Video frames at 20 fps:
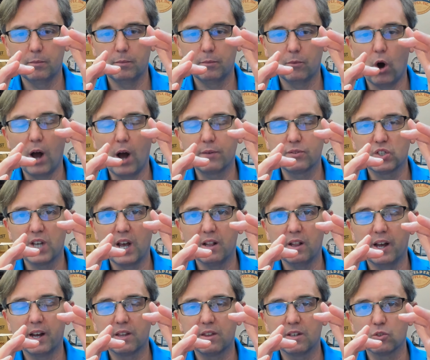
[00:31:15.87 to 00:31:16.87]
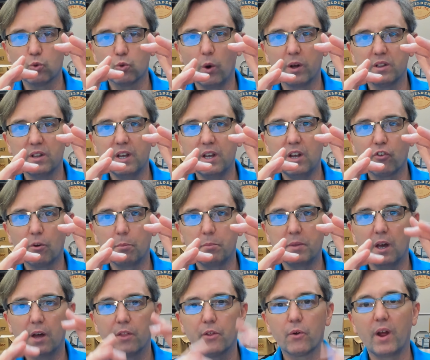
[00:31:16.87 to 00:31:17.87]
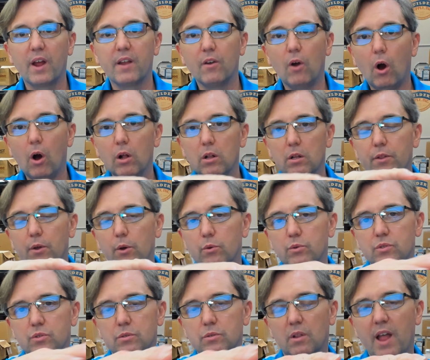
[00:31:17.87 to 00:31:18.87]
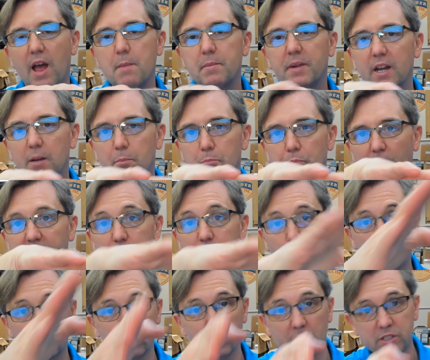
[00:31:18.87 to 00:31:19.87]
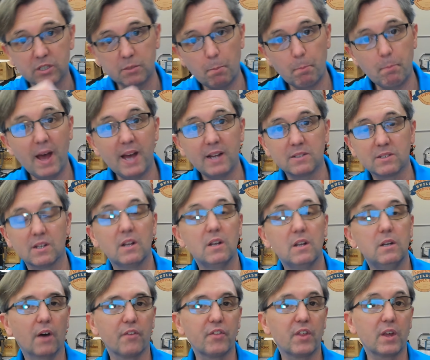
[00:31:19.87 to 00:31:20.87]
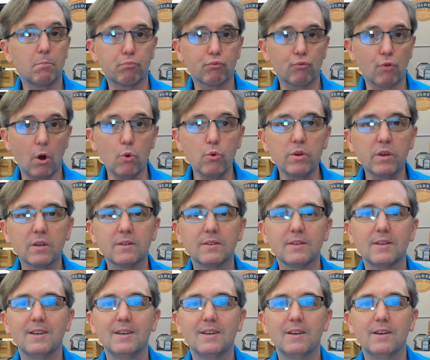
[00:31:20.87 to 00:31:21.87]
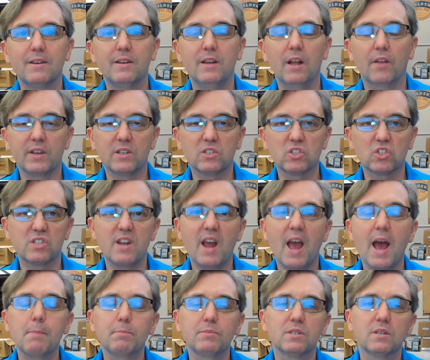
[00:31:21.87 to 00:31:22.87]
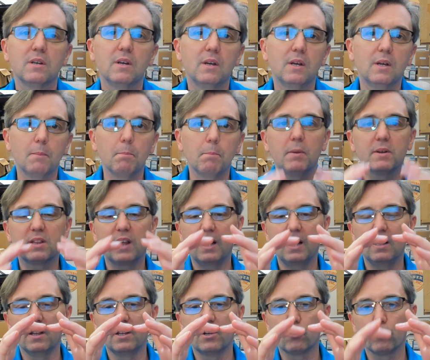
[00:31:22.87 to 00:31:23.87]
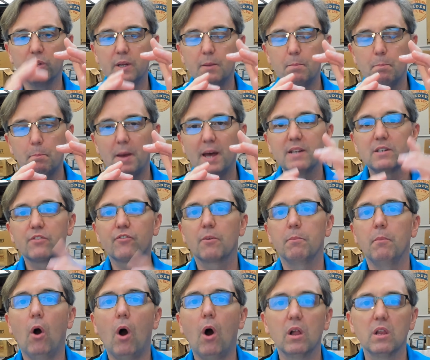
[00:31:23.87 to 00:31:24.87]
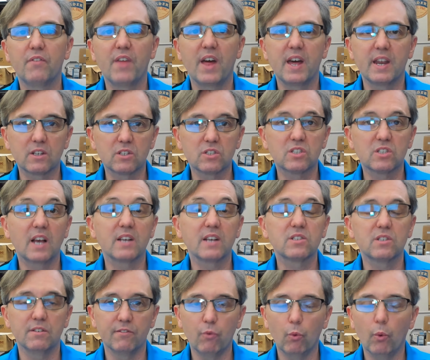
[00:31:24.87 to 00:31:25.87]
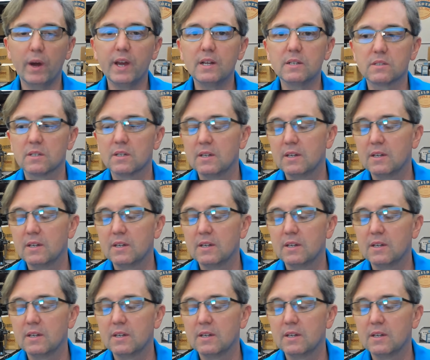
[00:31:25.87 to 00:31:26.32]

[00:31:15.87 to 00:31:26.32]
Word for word: offset like this, one leaf from the other, and all of those laminated plates were just bent. Nothing broke, nothing snapped, but they literally bent from all of that excessive weight.